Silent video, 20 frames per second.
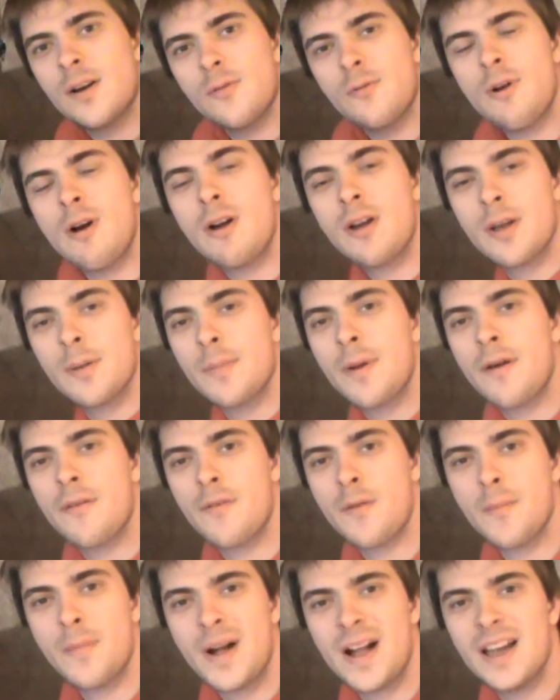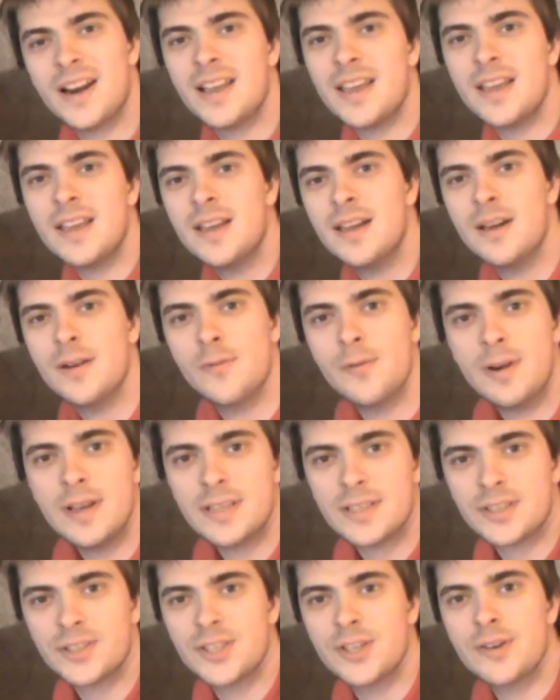Welcome everybody,
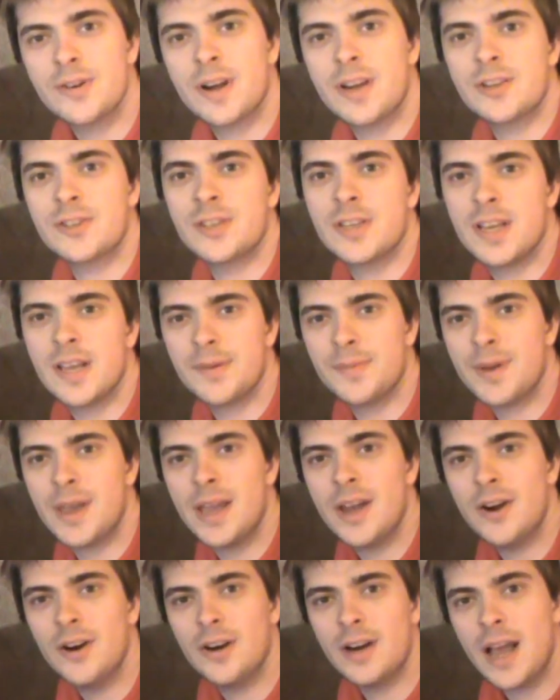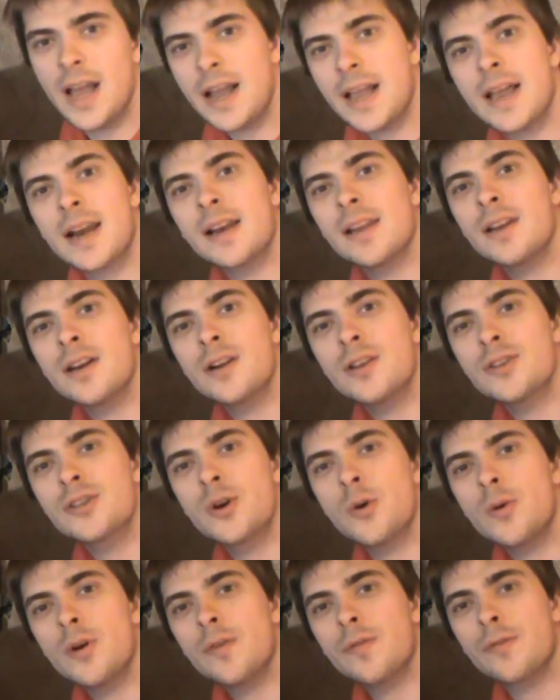Weasel2HTM here, and I got a little
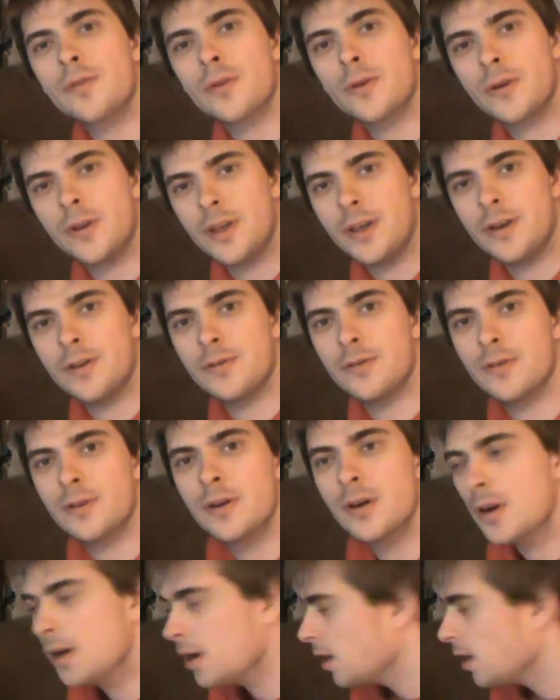toy for you.